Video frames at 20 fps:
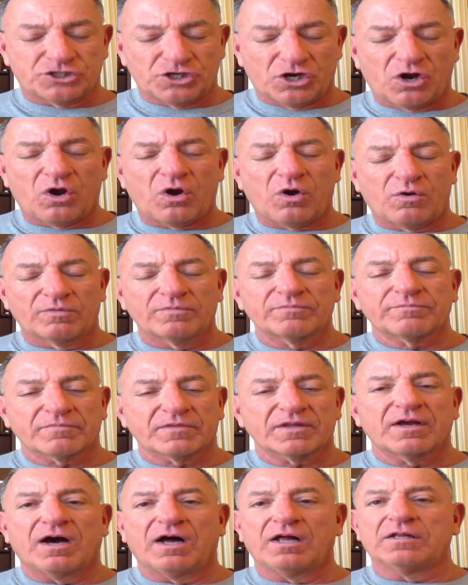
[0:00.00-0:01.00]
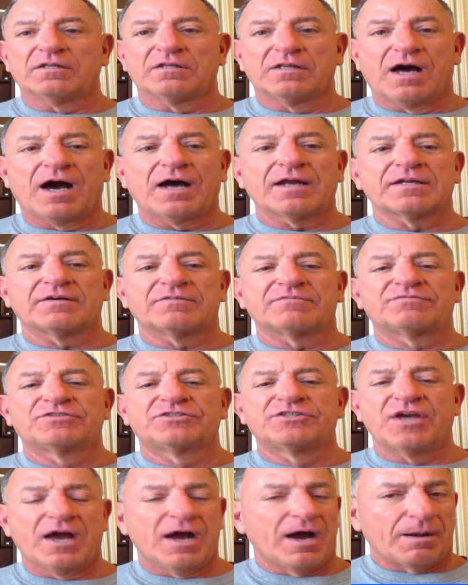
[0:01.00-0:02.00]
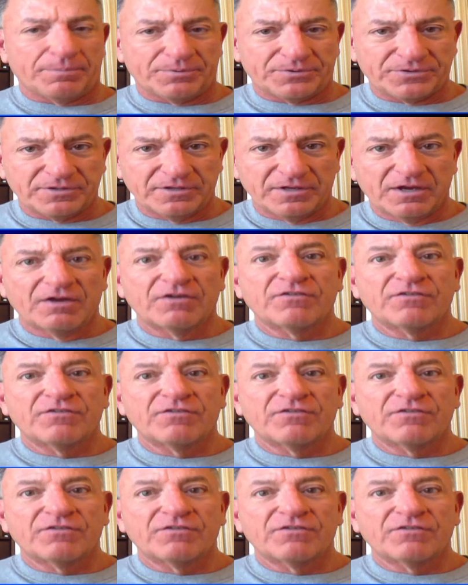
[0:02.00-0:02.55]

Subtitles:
show a lot of depth